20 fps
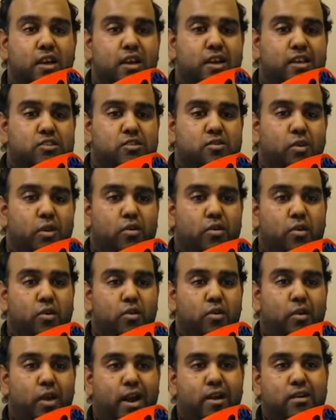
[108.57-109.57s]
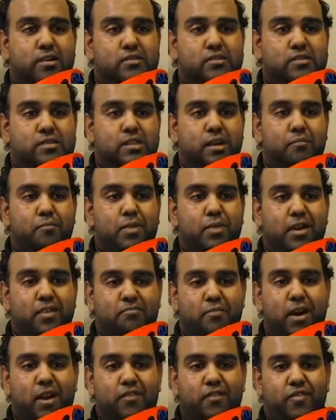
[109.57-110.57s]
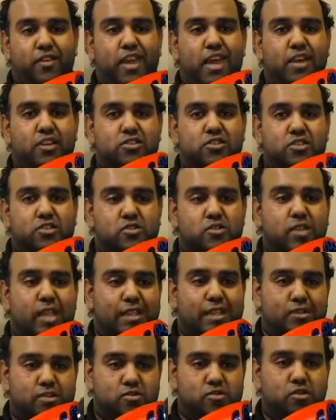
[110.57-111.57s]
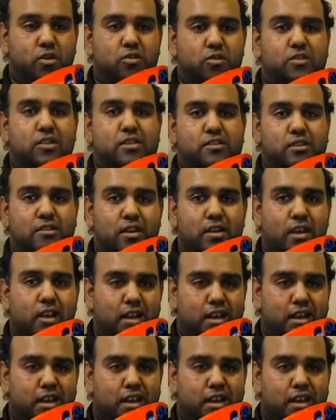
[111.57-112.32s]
is going to require some bit of modification so that the stroke doesn't